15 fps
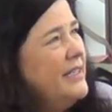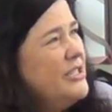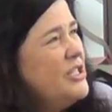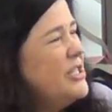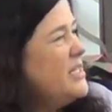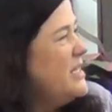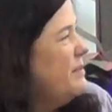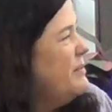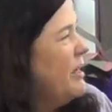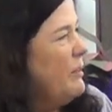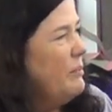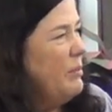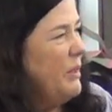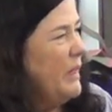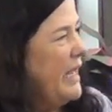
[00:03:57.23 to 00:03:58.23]
just some
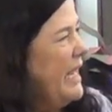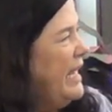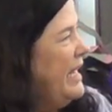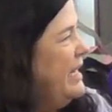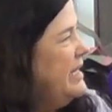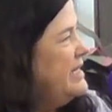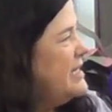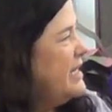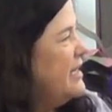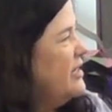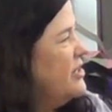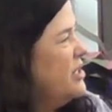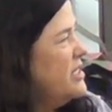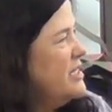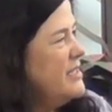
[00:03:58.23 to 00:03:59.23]
complaints and they're
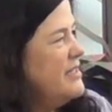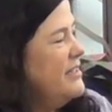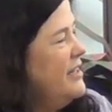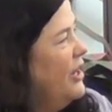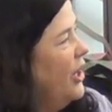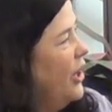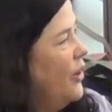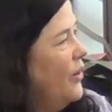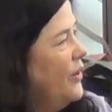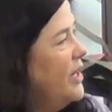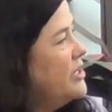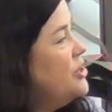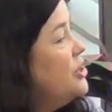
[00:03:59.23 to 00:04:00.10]
just you know and